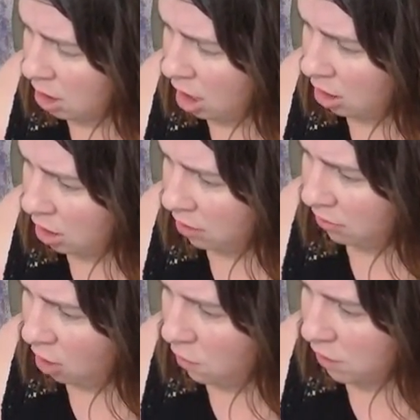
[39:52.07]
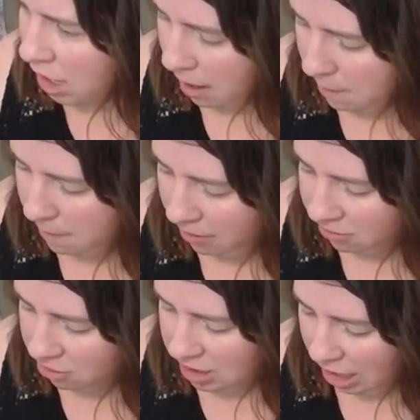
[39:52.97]
is to overdye a mustard
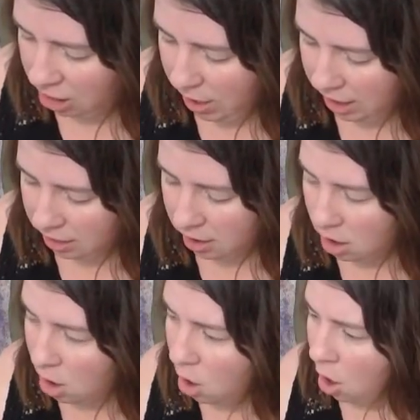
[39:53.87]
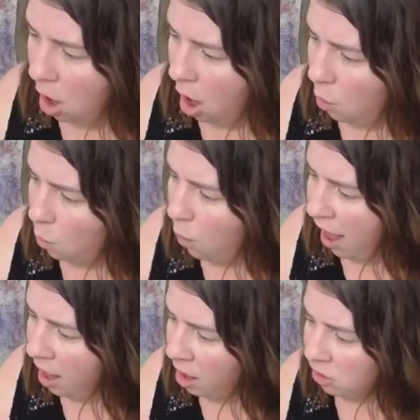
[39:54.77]
yellow with? Well,
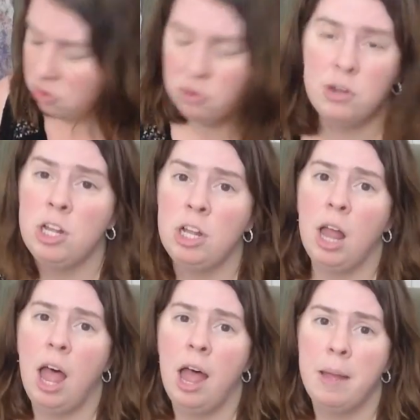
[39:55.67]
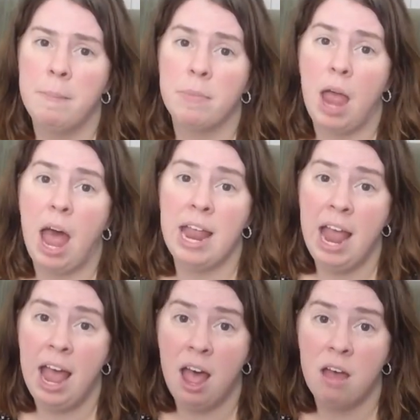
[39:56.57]
Tootle, I
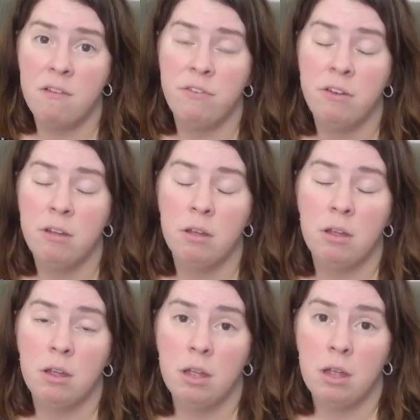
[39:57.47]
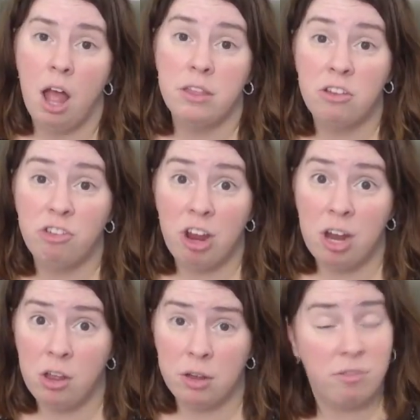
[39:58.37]
have on the channel, there was a
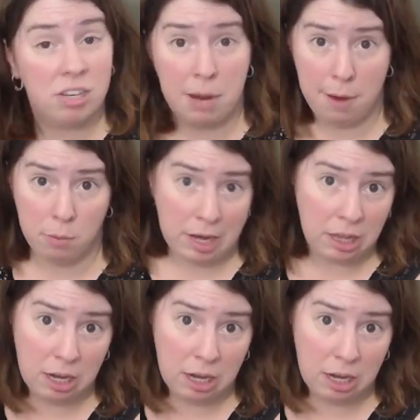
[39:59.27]
dye pot weekly where I